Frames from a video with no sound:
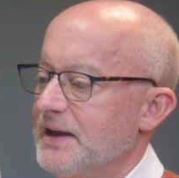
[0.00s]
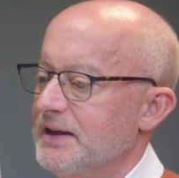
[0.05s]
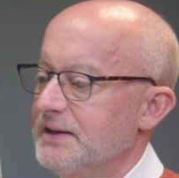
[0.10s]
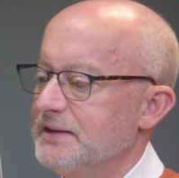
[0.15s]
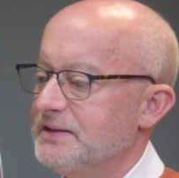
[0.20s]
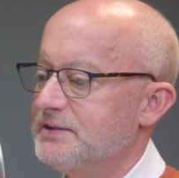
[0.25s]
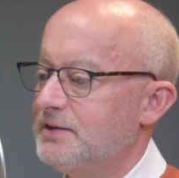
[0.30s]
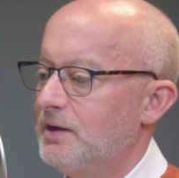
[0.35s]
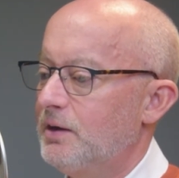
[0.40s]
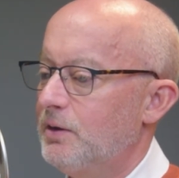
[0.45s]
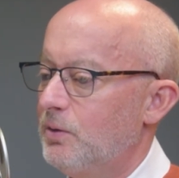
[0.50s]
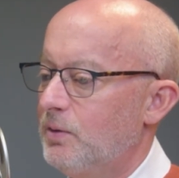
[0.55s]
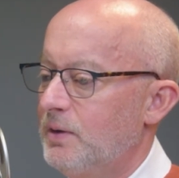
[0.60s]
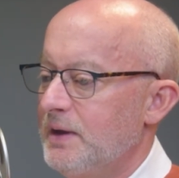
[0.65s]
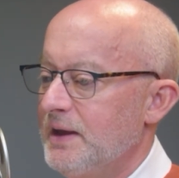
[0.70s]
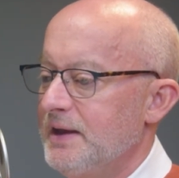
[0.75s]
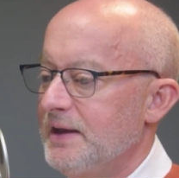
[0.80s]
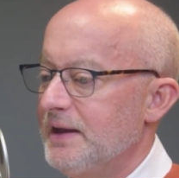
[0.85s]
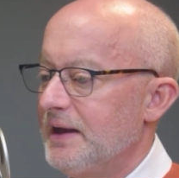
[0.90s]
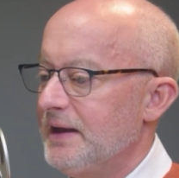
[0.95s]
And so
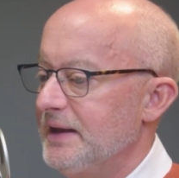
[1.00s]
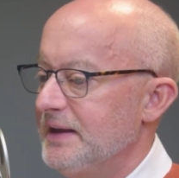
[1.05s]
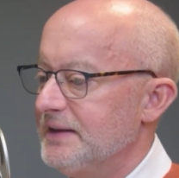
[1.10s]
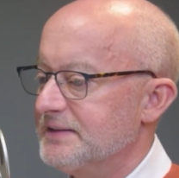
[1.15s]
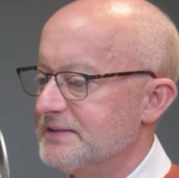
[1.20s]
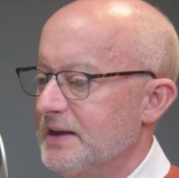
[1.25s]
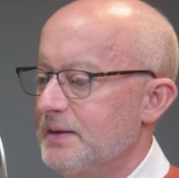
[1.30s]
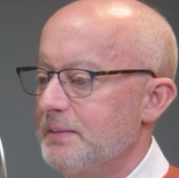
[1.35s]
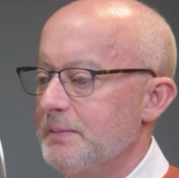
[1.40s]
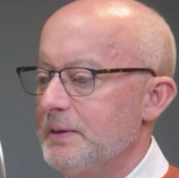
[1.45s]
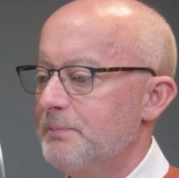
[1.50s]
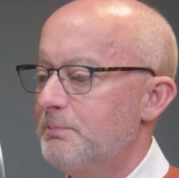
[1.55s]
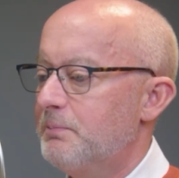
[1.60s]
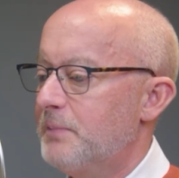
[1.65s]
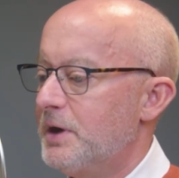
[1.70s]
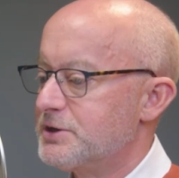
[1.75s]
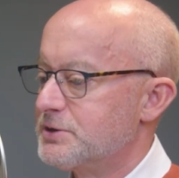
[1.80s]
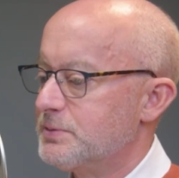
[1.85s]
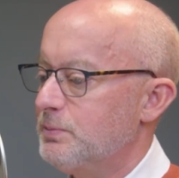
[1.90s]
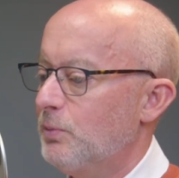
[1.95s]
it's going to be
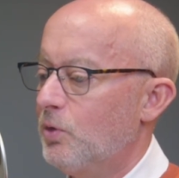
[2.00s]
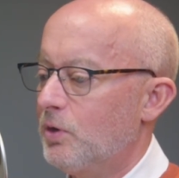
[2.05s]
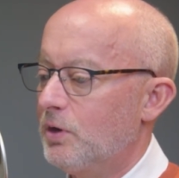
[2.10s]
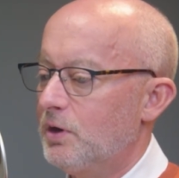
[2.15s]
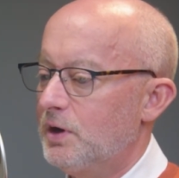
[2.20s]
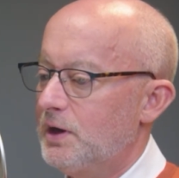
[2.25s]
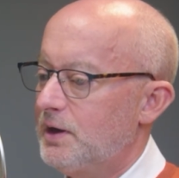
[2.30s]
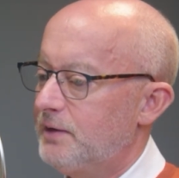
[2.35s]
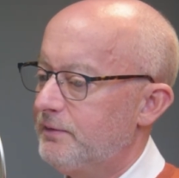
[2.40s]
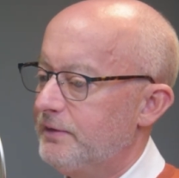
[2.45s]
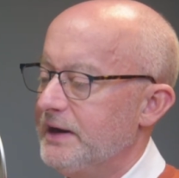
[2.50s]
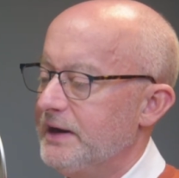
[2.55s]
much more of